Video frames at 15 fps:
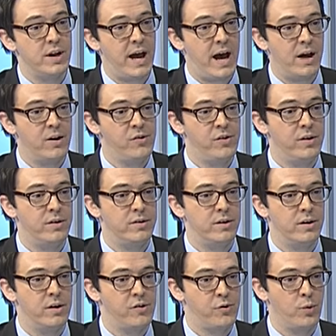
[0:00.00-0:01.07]
How does it
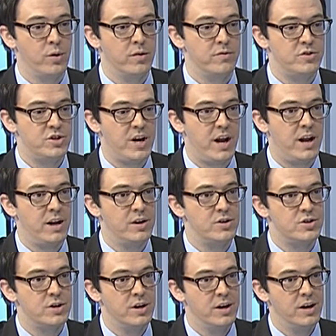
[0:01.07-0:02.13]
sort of
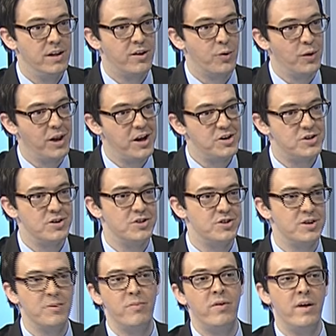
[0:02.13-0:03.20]
change the
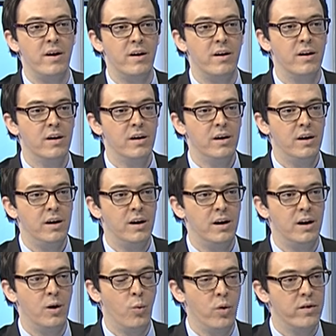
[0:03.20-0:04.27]
relationship there
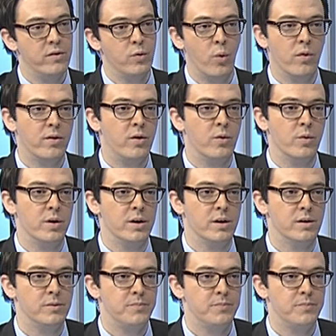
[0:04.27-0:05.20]
with North Korea?